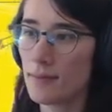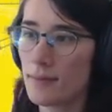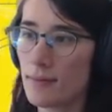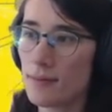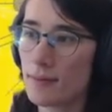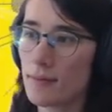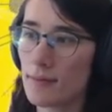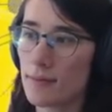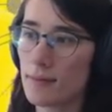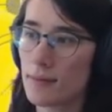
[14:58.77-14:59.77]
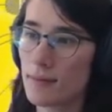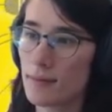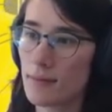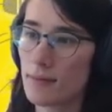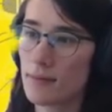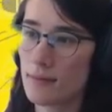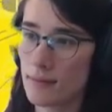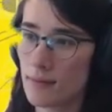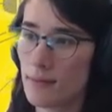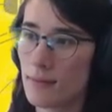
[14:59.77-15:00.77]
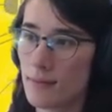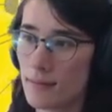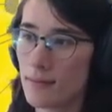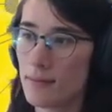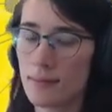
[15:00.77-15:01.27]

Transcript: (silent)